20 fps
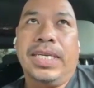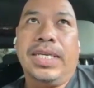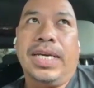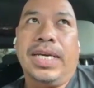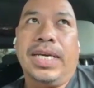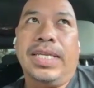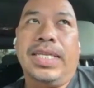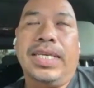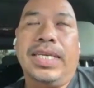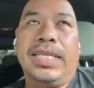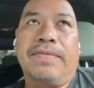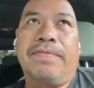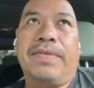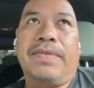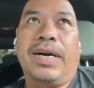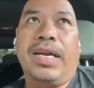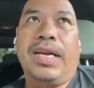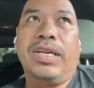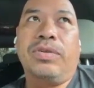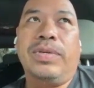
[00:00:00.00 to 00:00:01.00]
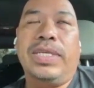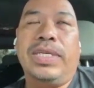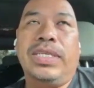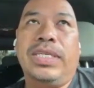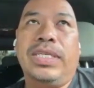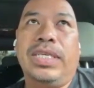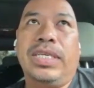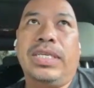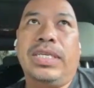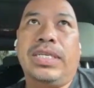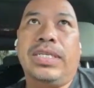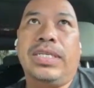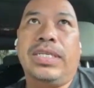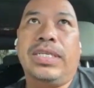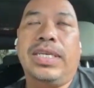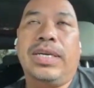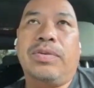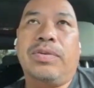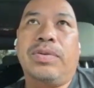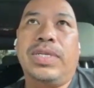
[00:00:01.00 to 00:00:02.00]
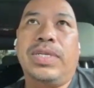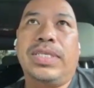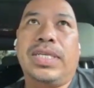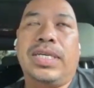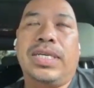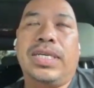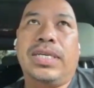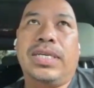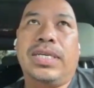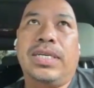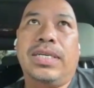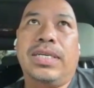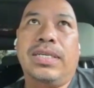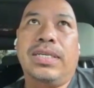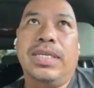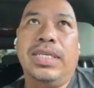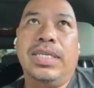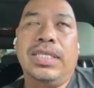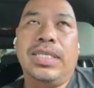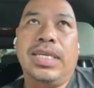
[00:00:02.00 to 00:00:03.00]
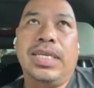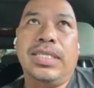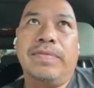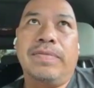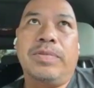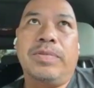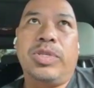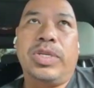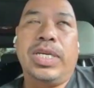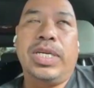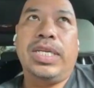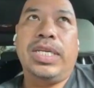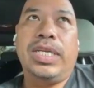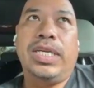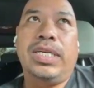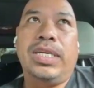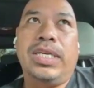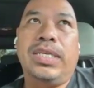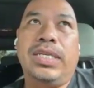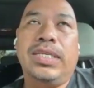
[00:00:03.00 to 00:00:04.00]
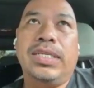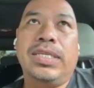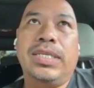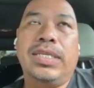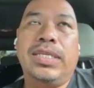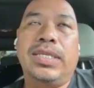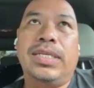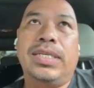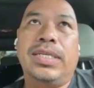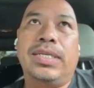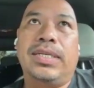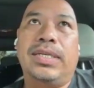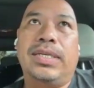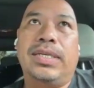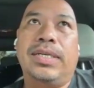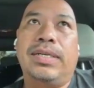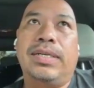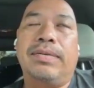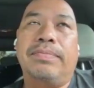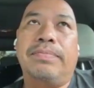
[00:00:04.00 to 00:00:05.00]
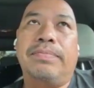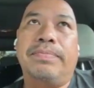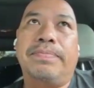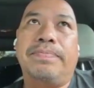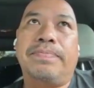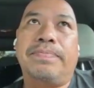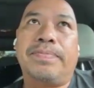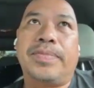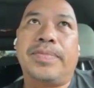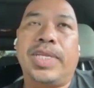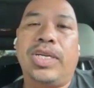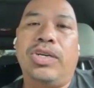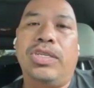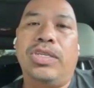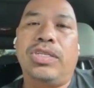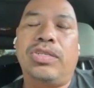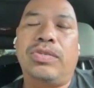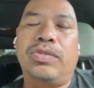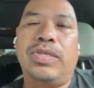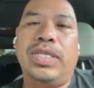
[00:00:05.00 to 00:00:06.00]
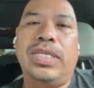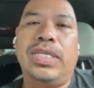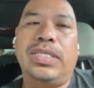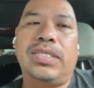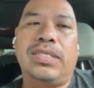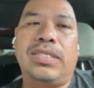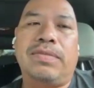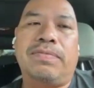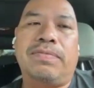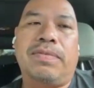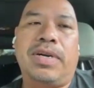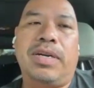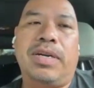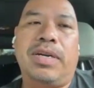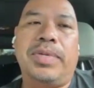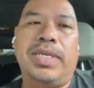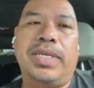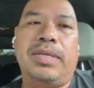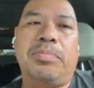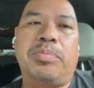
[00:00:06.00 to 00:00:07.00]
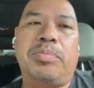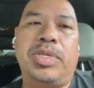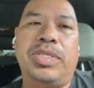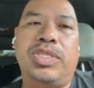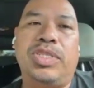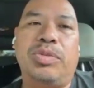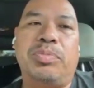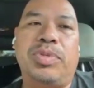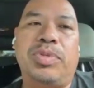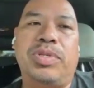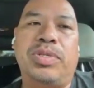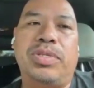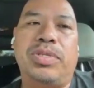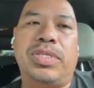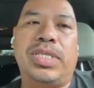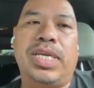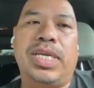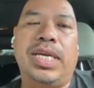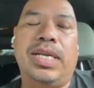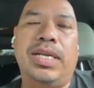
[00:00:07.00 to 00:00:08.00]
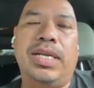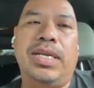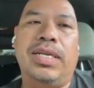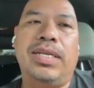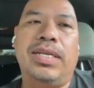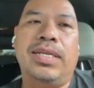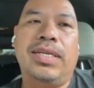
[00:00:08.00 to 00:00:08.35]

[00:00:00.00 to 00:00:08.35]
I think the following year there was intensive training um, on Korean nature farming principles and